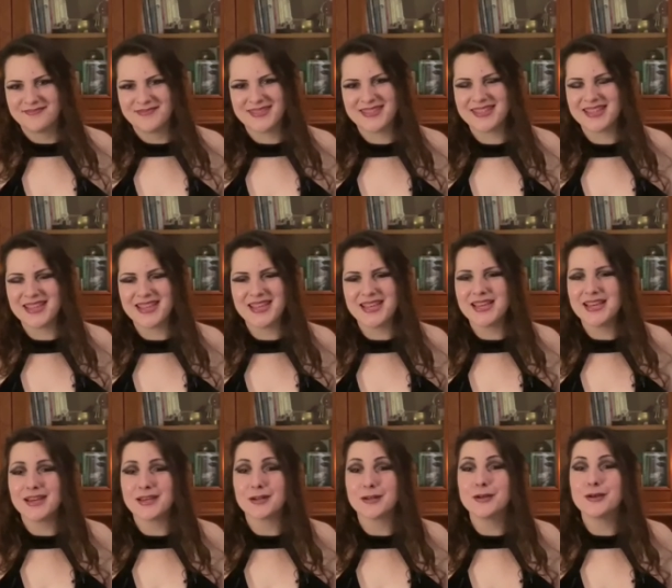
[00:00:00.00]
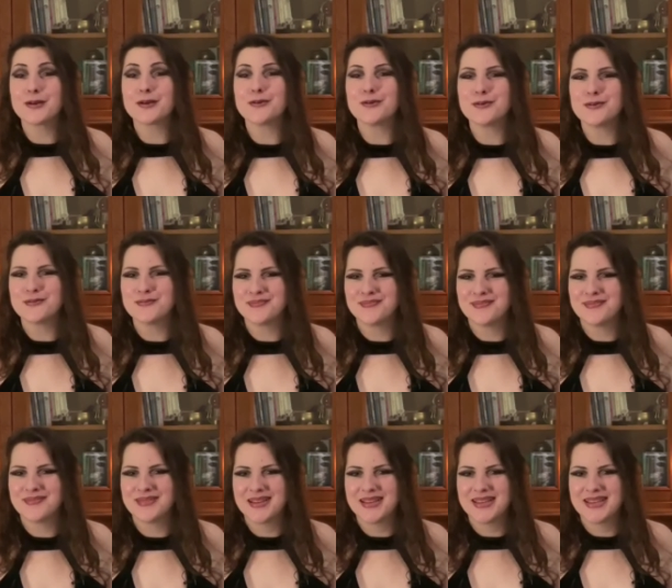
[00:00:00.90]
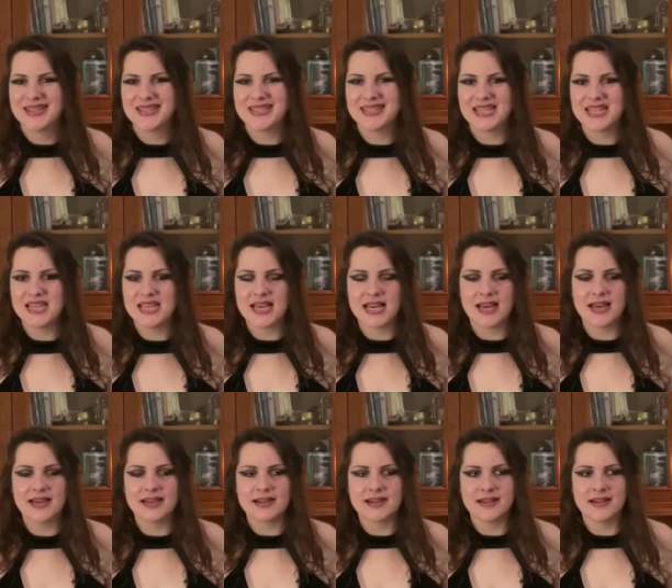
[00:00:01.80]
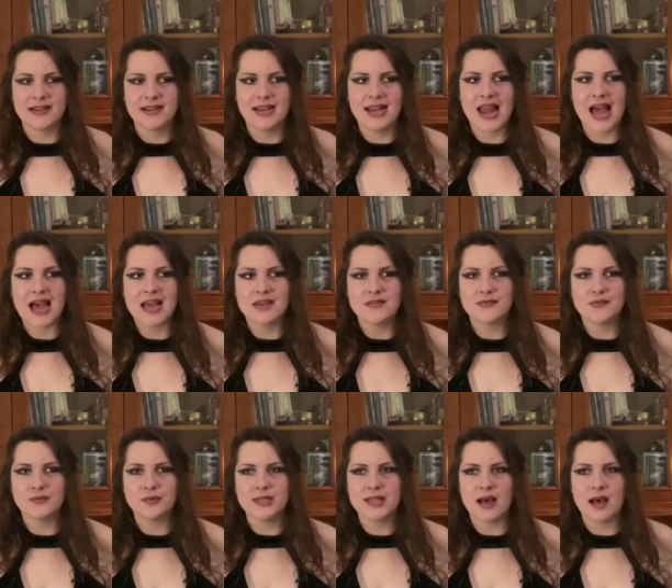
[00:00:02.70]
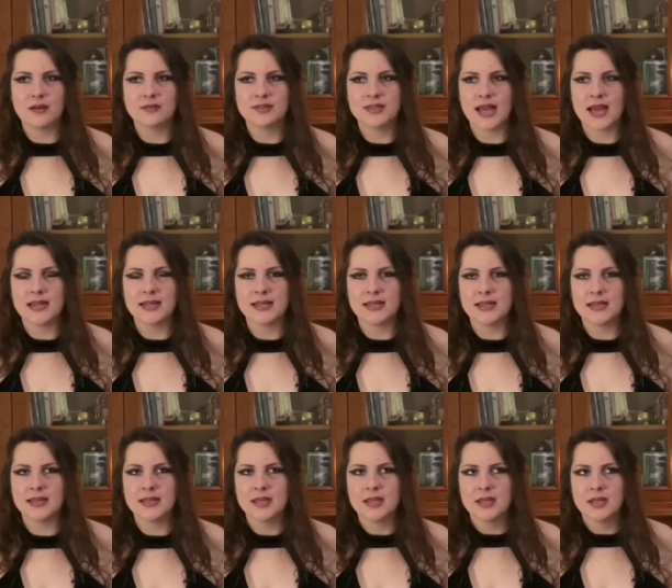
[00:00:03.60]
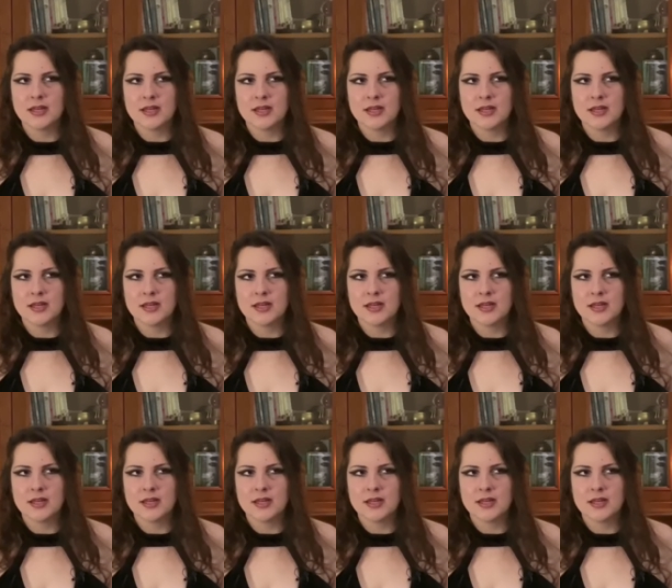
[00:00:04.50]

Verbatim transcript: seeing her grow, seeing her uh, life without any